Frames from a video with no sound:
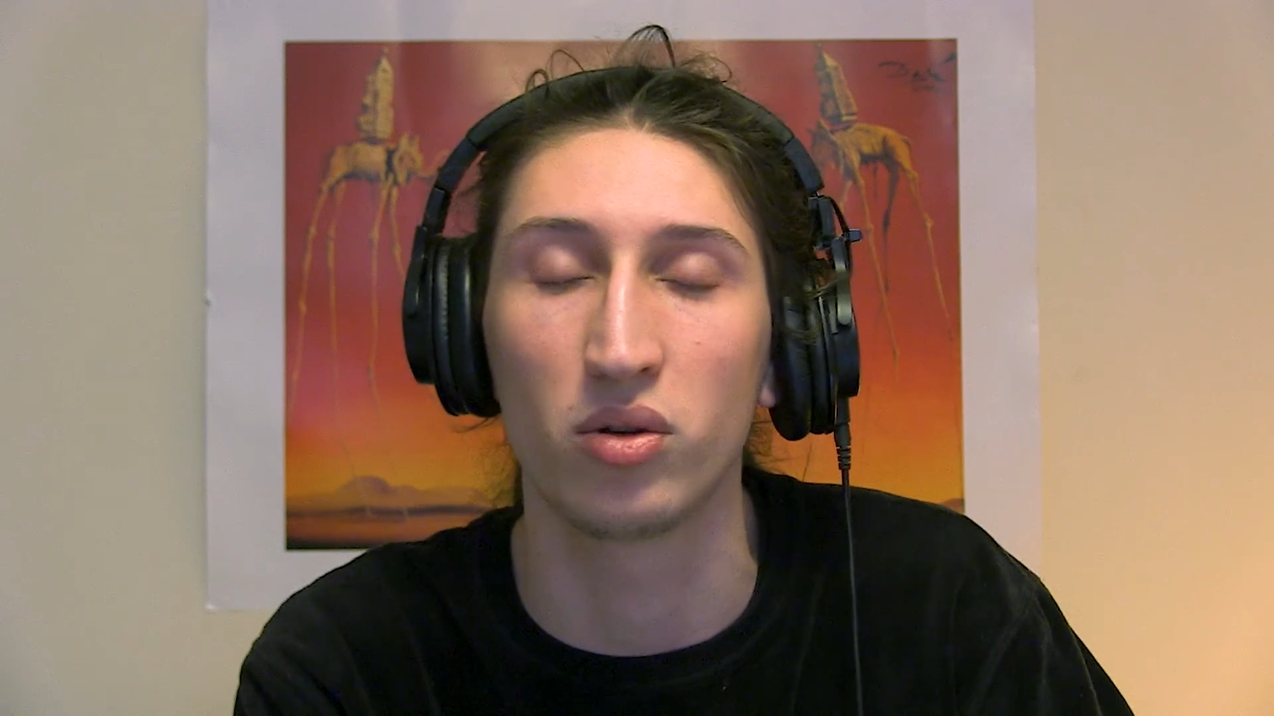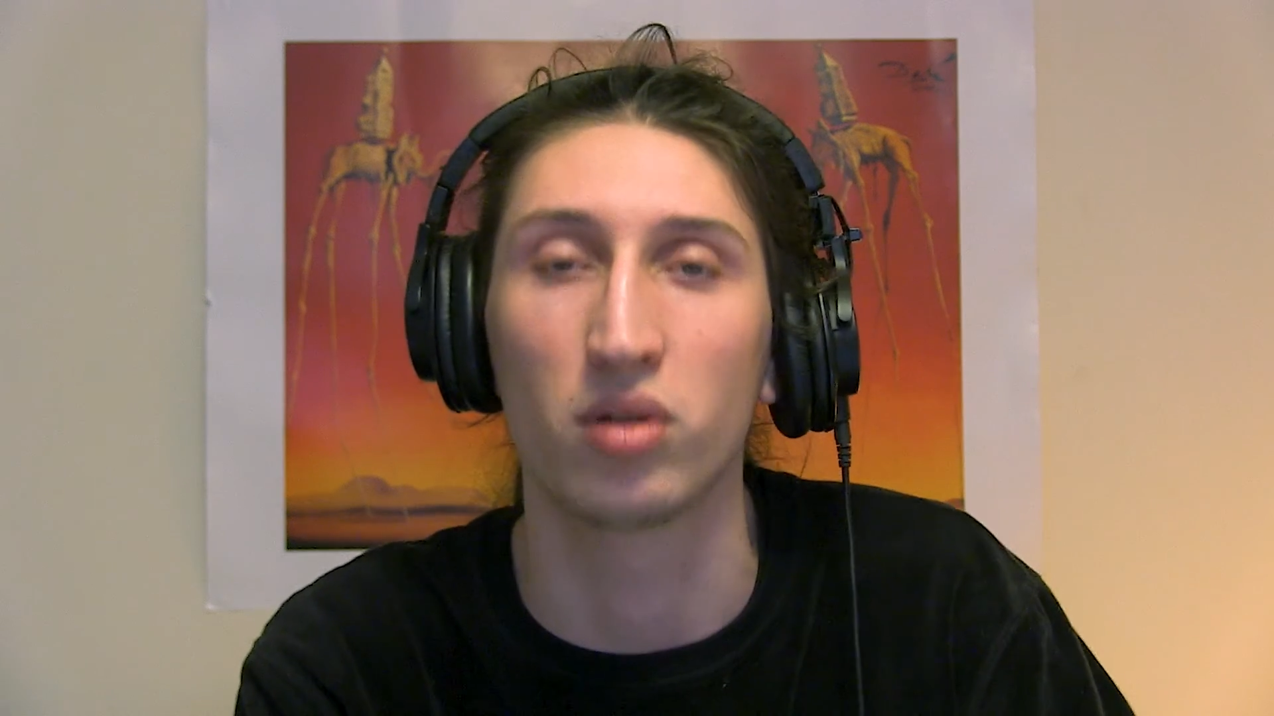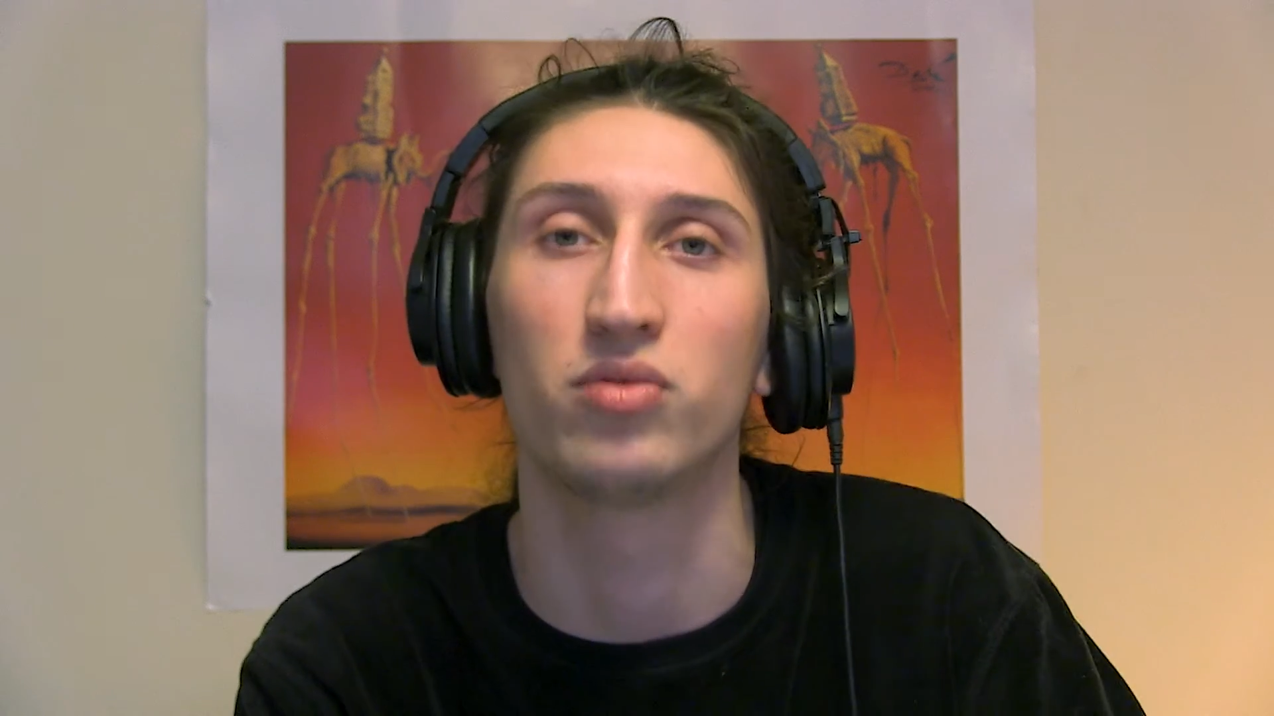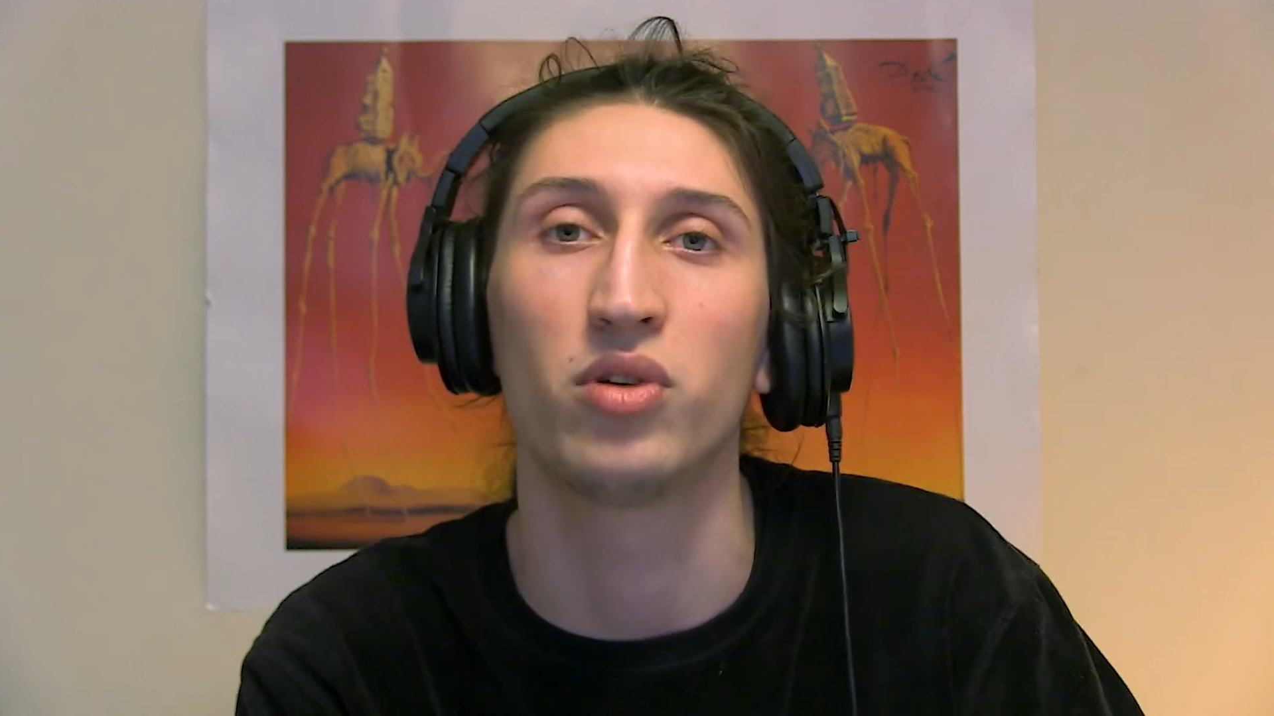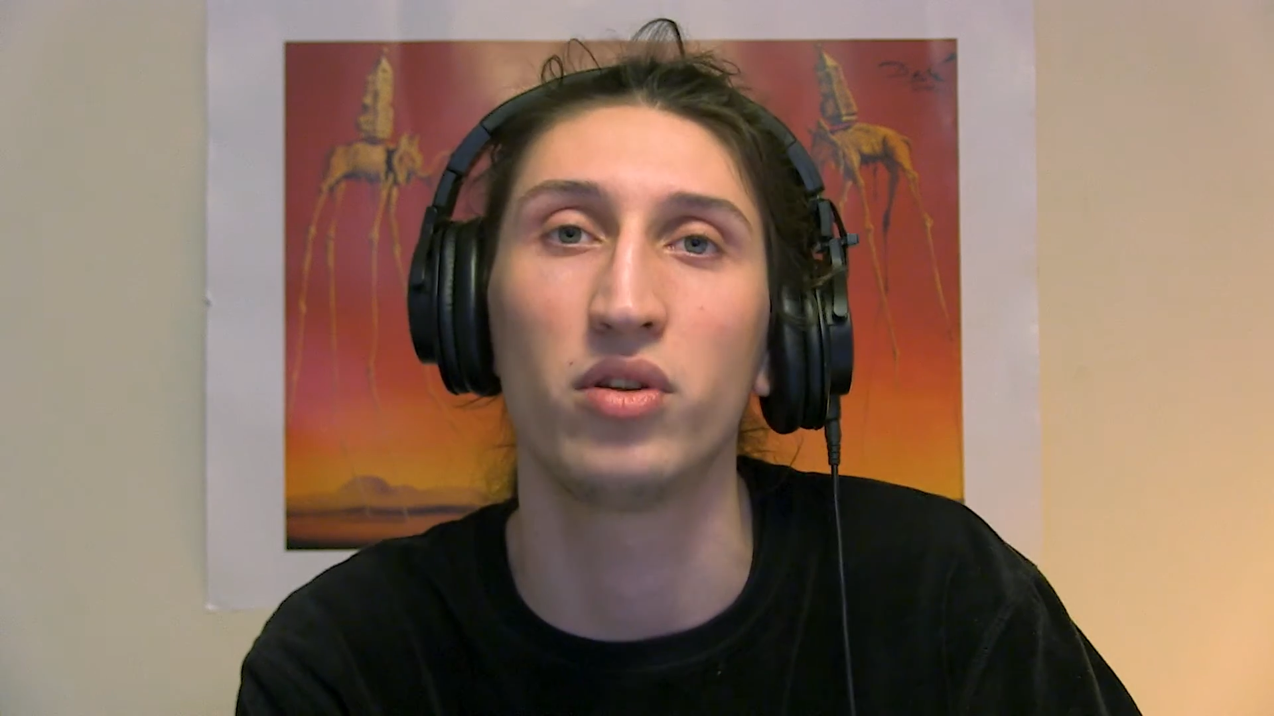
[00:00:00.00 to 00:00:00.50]

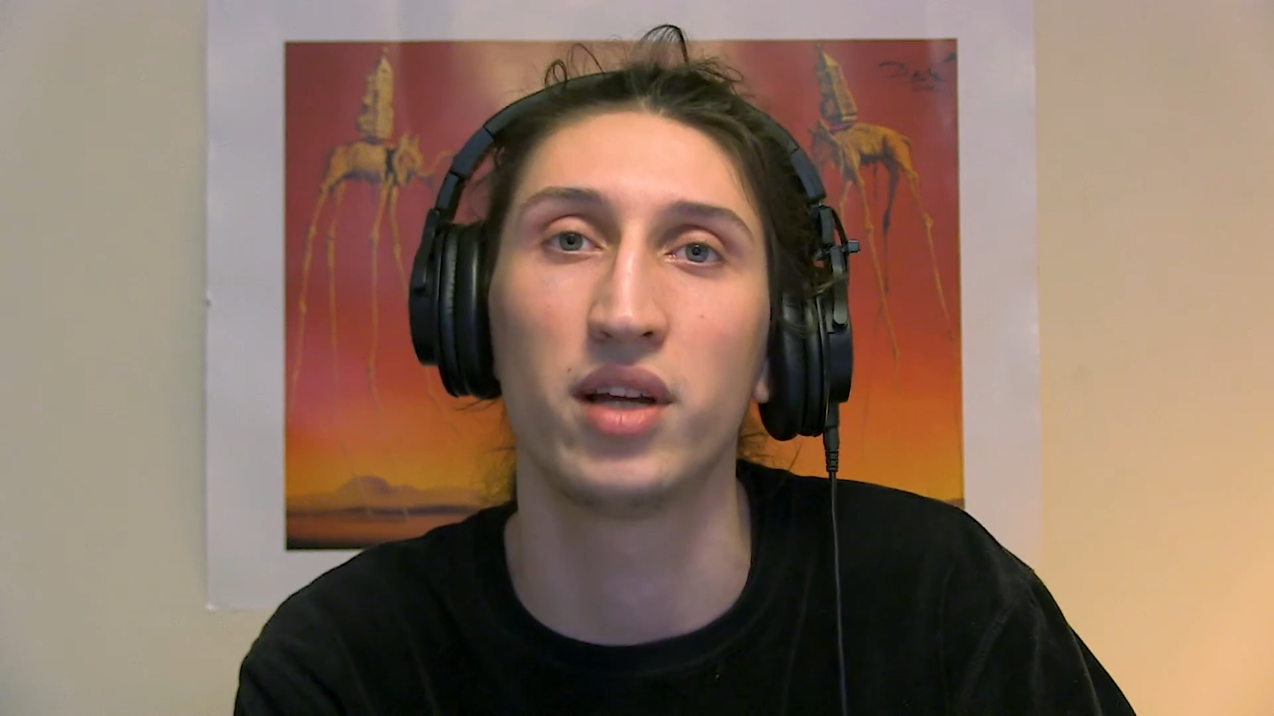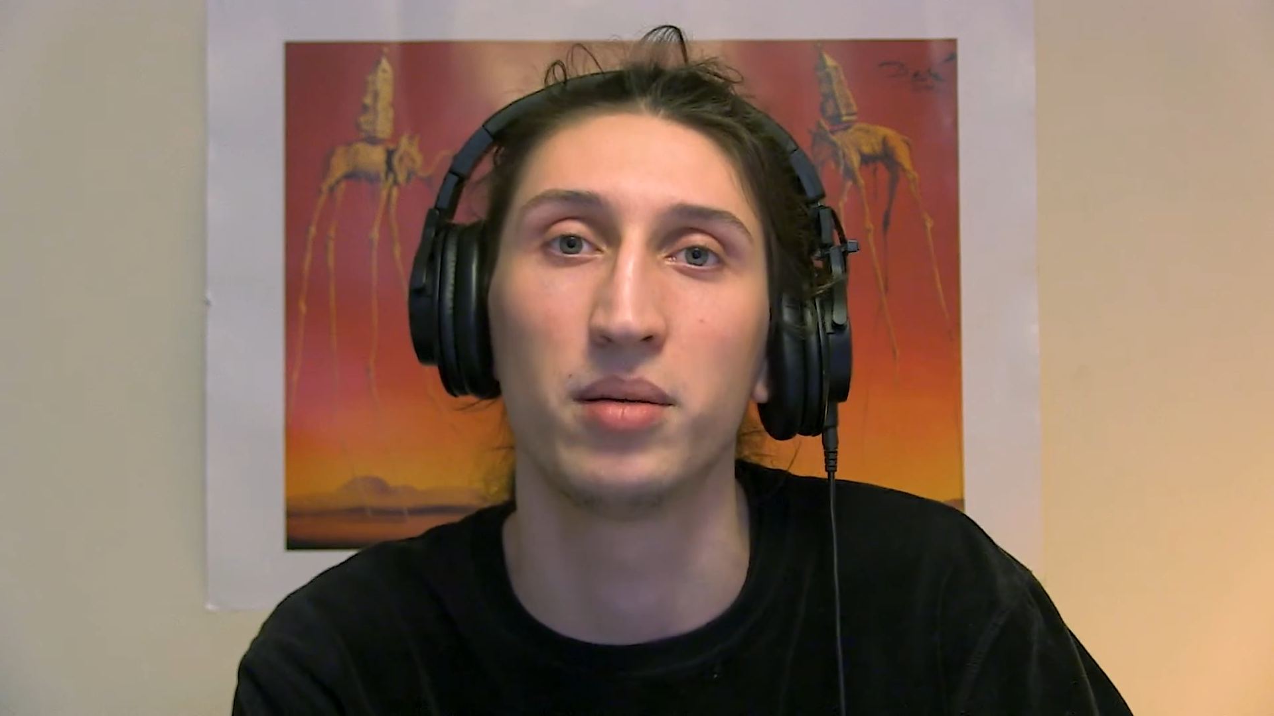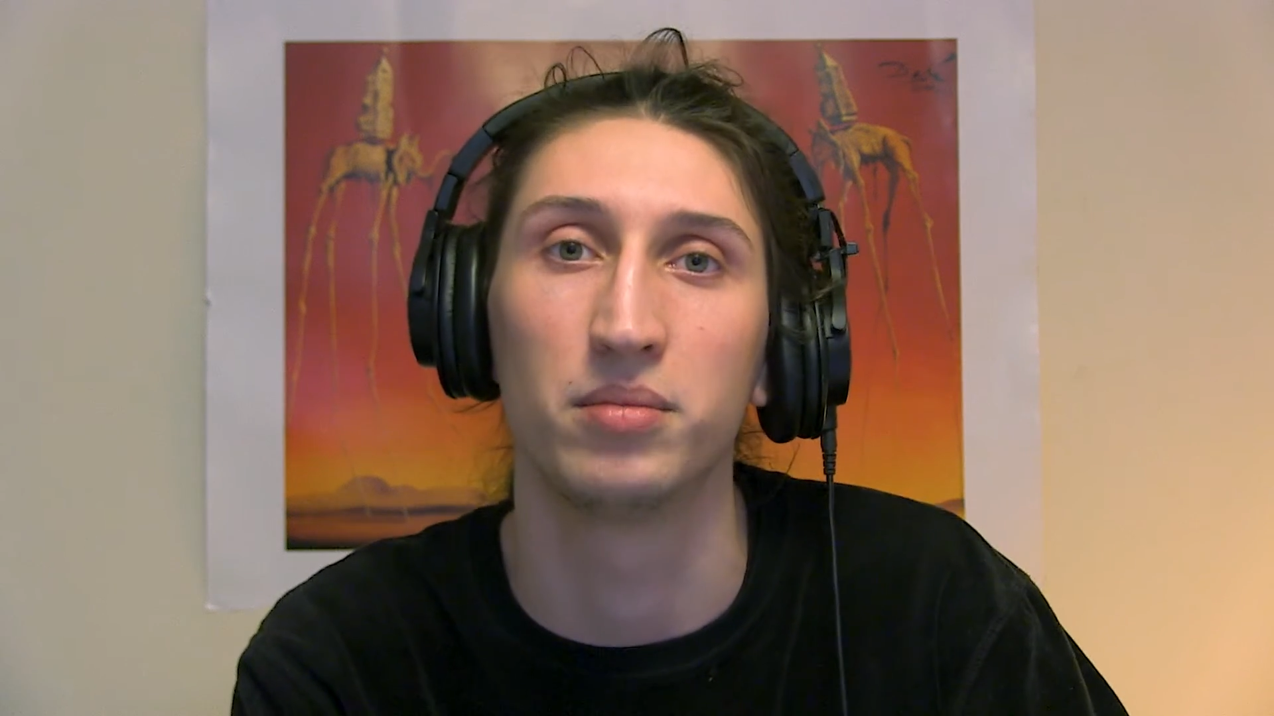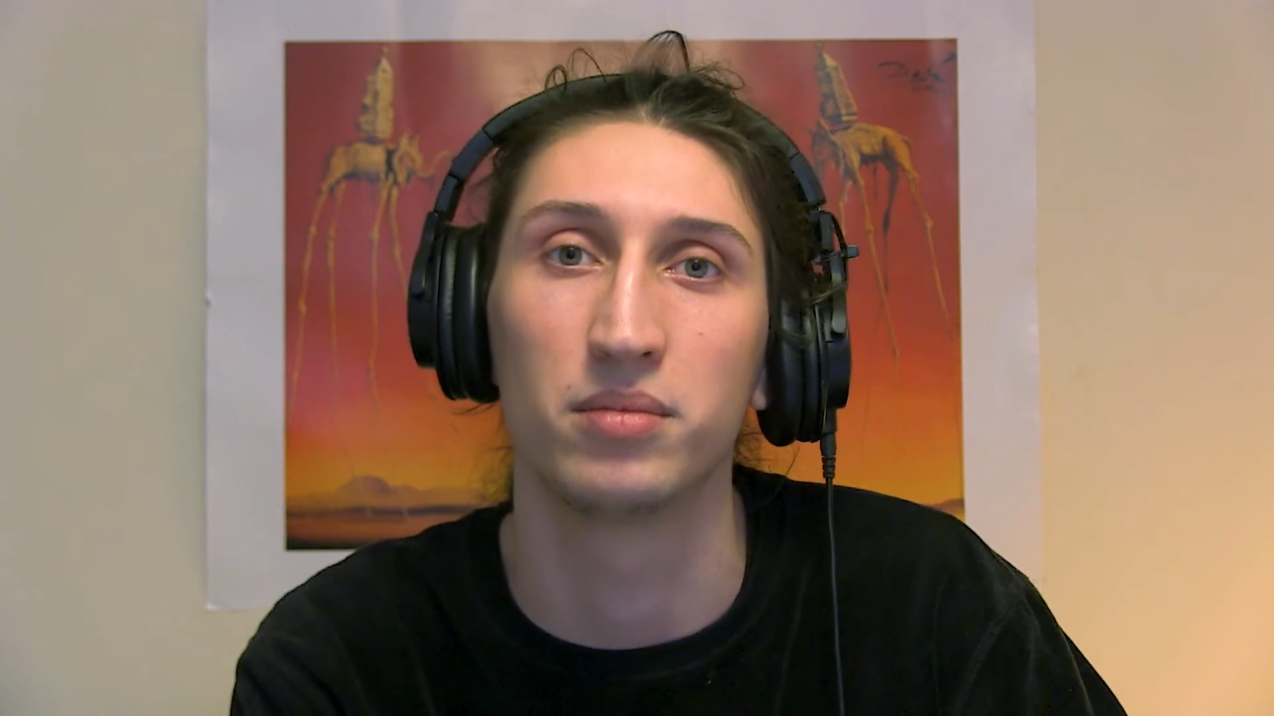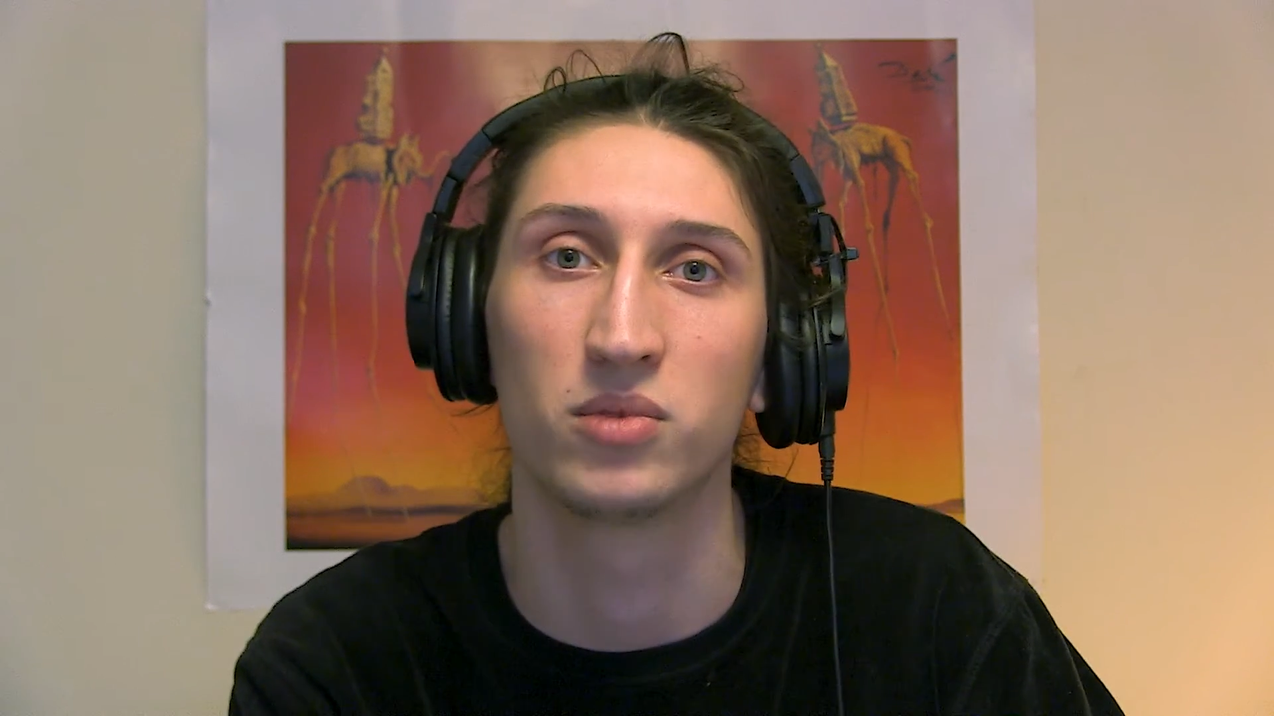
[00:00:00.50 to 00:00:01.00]
confront them,